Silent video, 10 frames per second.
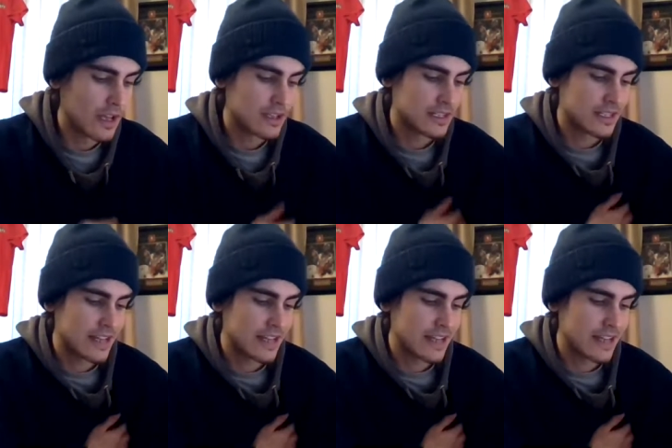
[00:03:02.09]

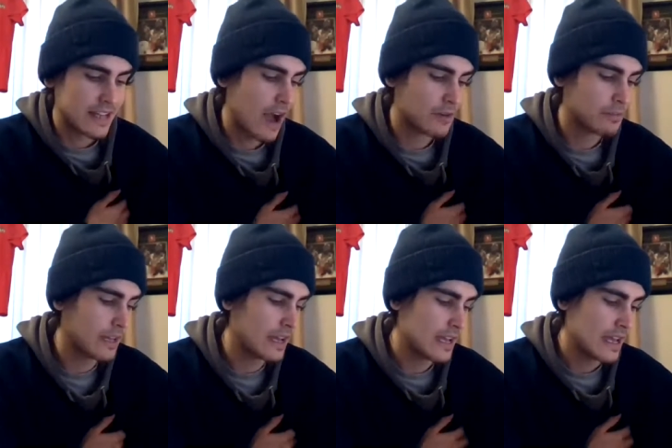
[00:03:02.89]
Stellar power
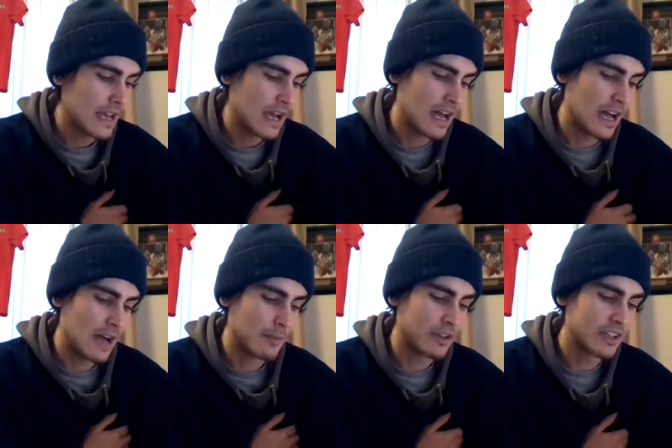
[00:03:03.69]
play.
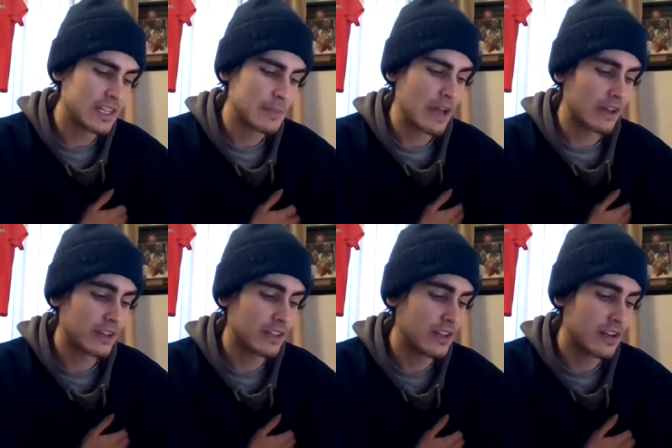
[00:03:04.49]
Looking at the
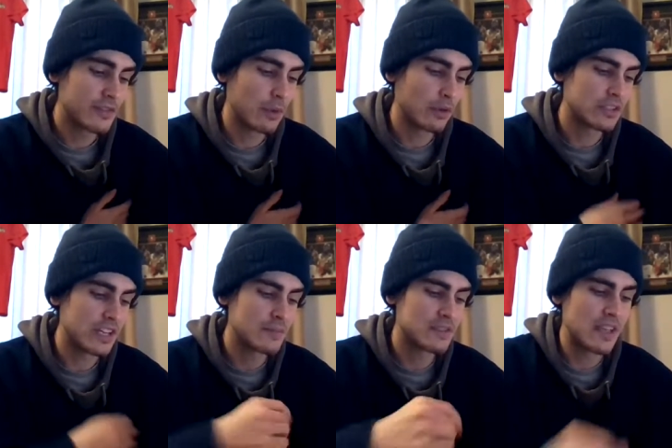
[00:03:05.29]
penalty kill here for both
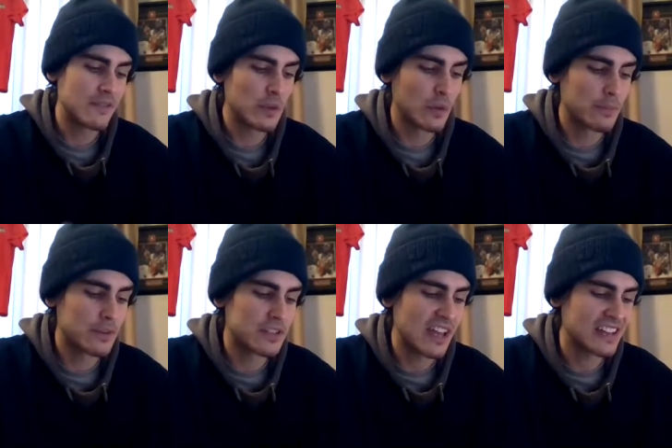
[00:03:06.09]
teams,
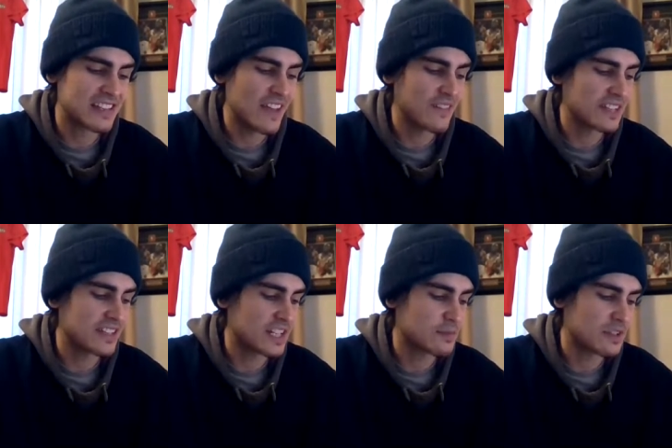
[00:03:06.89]
71% and
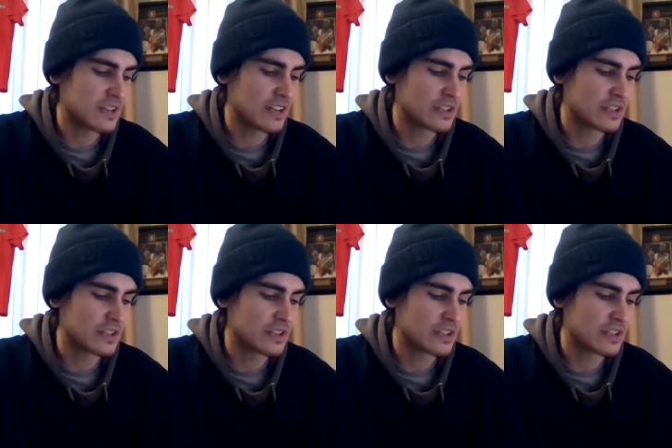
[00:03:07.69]
76%.